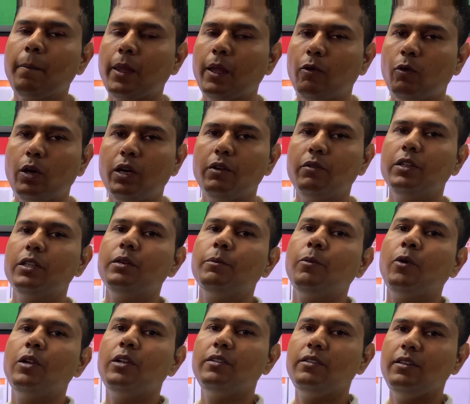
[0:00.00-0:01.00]
Whatever the
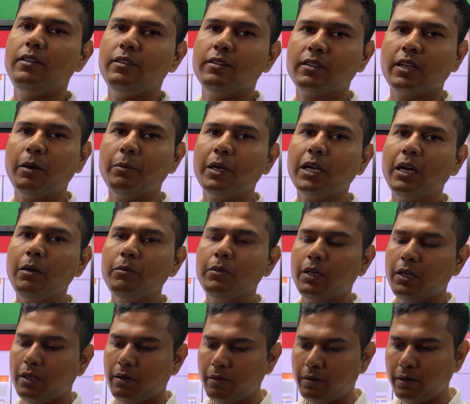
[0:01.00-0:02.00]
policy is coming up,
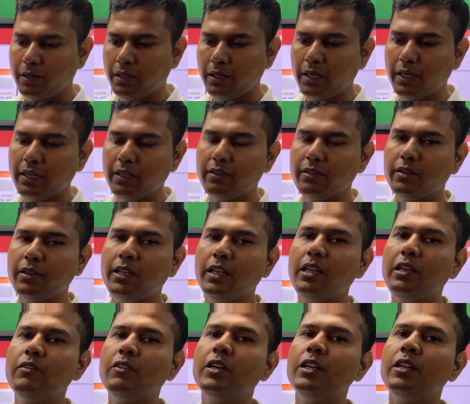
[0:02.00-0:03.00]
it is
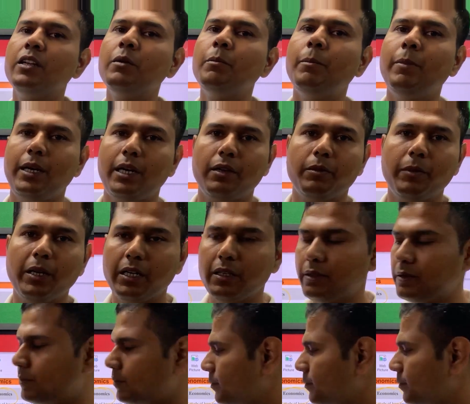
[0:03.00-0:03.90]
delivered in a better manner.